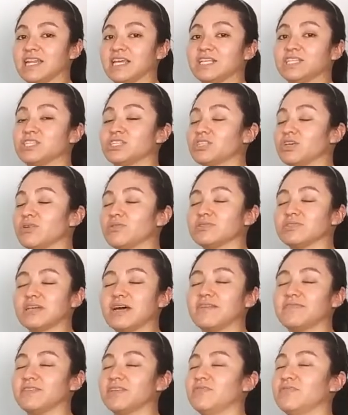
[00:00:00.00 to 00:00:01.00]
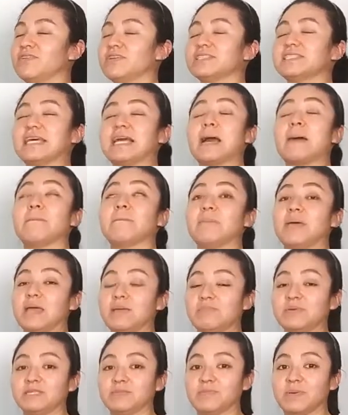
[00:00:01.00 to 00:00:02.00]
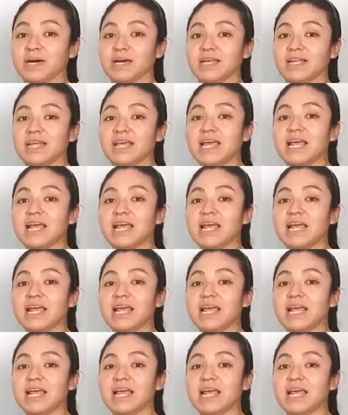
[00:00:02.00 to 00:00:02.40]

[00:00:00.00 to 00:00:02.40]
It's so soft, it feels like a baby's butt.